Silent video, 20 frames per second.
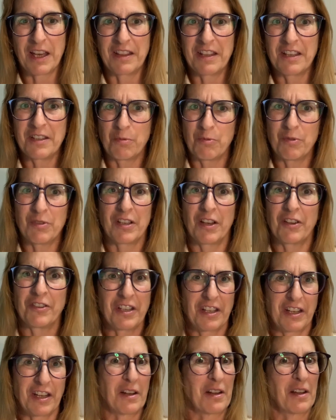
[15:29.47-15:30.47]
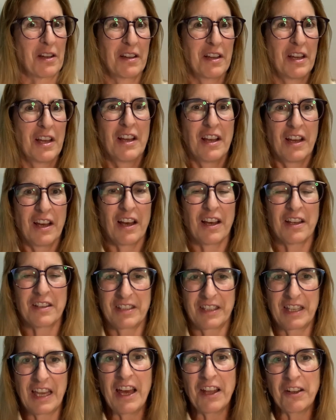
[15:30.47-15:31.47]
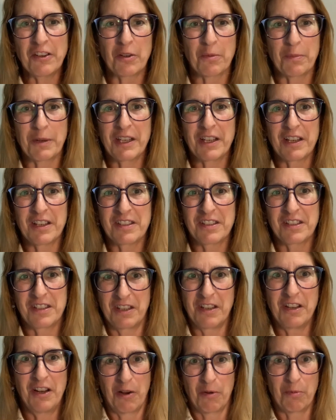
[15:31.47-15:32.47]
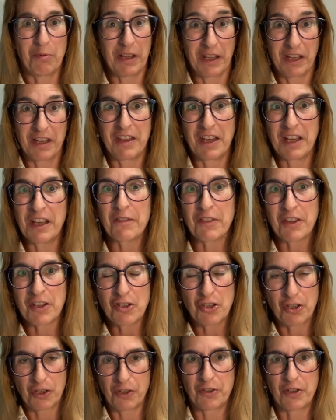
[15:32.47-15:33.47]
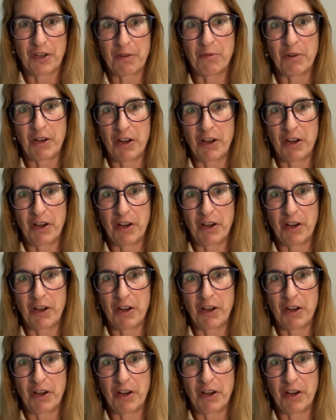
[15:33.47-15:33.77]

And this resulted in a scandal because, you know, really think of the children.